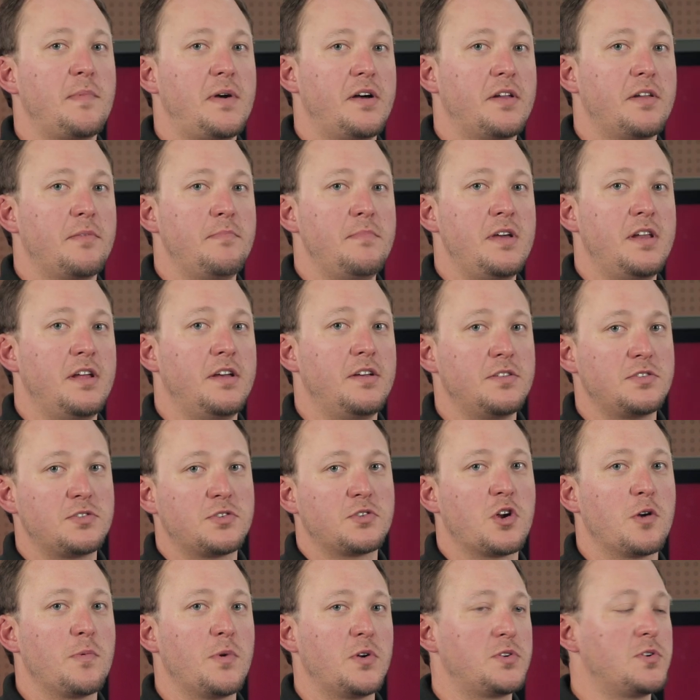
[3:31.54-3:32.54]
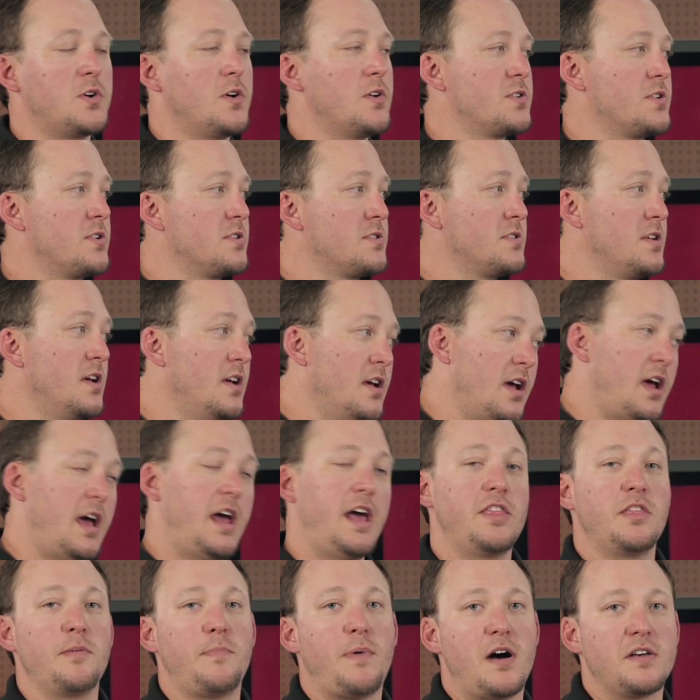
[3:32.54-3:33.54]
about in a minute is turbochargers
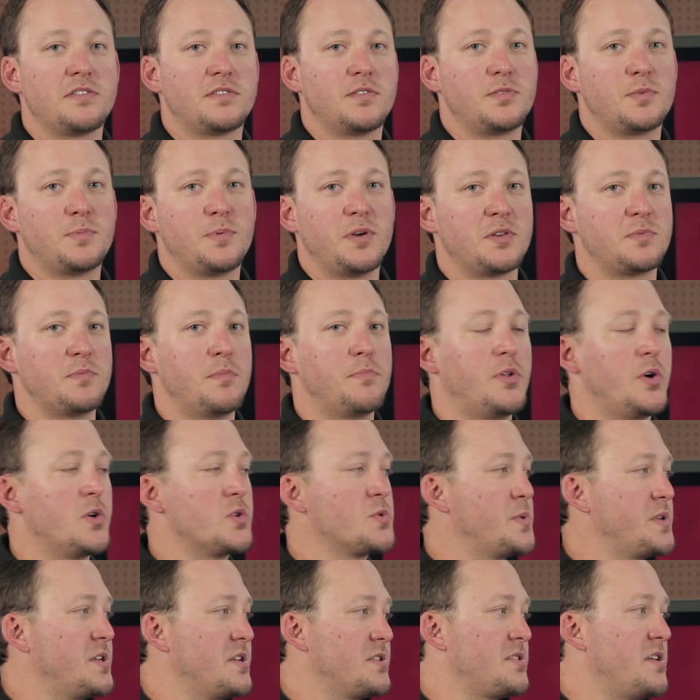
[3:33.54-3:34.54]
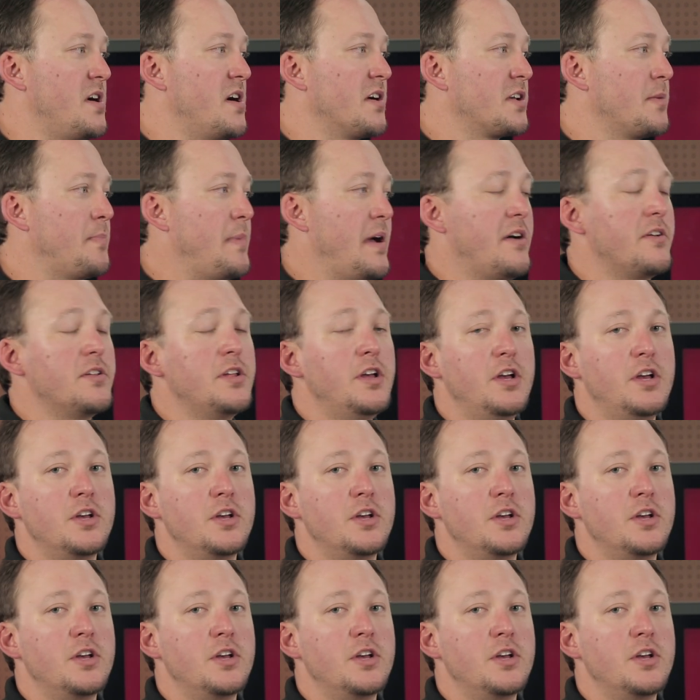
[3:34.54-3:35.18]
and the positive displacement blowers we just talked about.